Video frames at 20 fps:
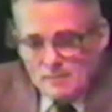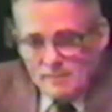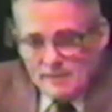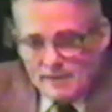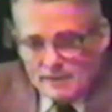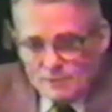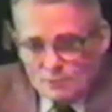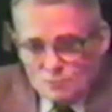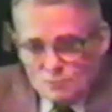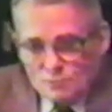
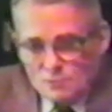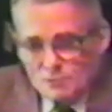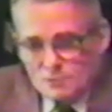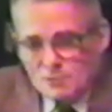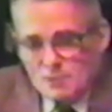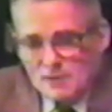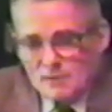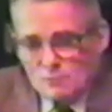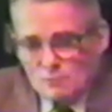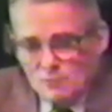And as soon
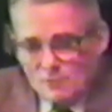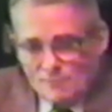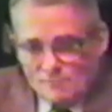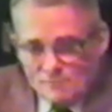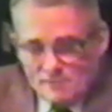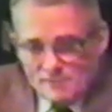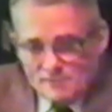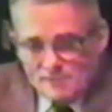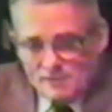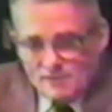as God
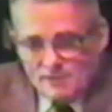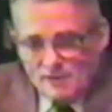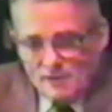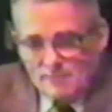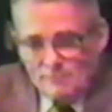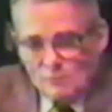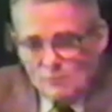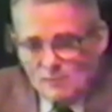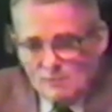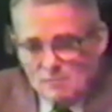quit threatening to
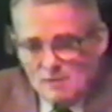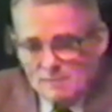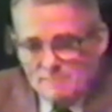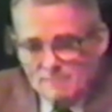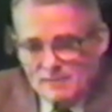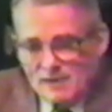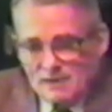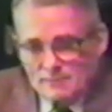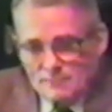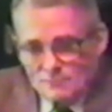kill him, he went
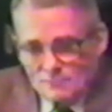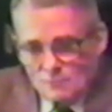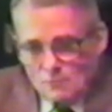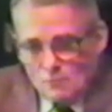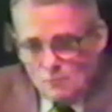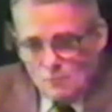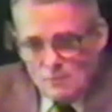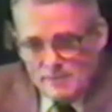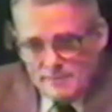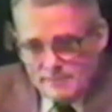right back to the
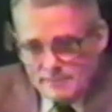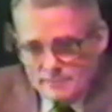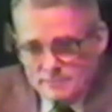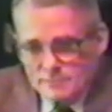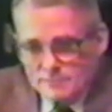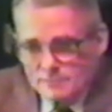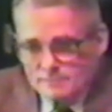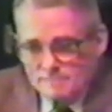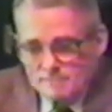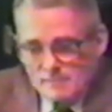old
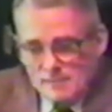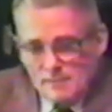ways.